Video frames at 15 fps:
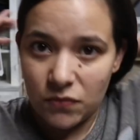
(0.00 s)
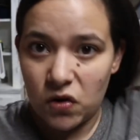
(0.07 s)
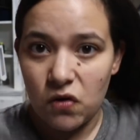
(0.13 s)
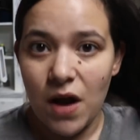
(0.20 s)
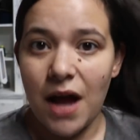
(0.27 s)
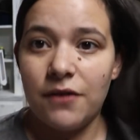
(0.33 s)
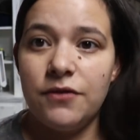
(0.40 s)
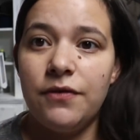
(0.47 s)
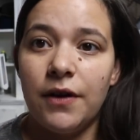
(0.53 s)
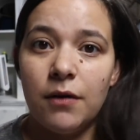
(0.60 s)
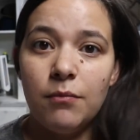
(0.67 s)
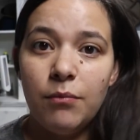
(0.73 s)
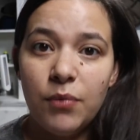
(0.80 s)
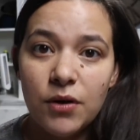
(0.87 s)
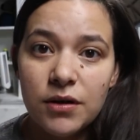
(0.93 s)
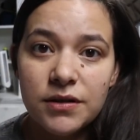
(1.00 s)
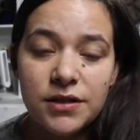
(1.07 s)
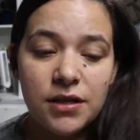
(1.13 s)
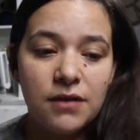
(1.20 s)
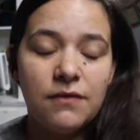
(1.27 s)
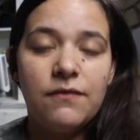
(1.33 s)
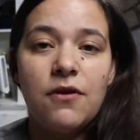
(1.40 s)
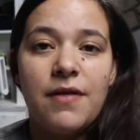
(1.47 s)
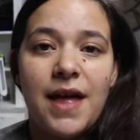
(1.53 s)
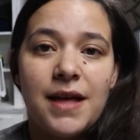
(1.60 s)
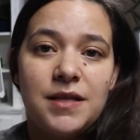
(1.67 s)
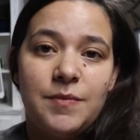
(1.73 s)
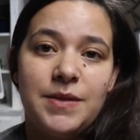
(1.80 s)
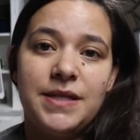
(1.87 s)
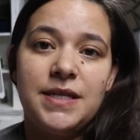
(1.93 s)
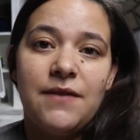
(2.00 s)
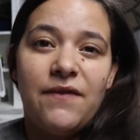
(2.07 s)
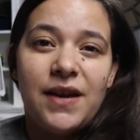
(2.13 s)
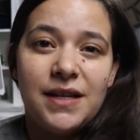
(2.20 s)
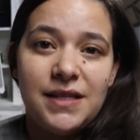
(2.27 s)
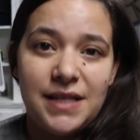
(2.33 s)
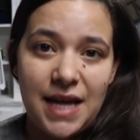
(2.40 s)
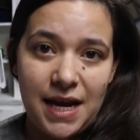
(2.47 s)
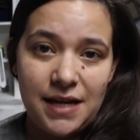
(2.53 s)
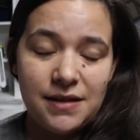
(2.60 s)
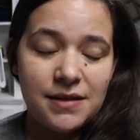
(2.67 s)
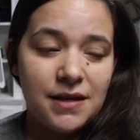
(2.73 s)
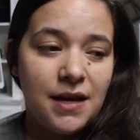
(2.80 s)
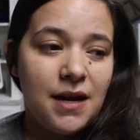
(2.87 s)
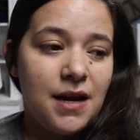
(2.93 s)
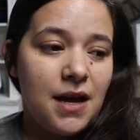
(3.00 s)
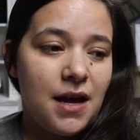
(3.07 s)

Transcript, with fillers: craft fair booked for that specific date.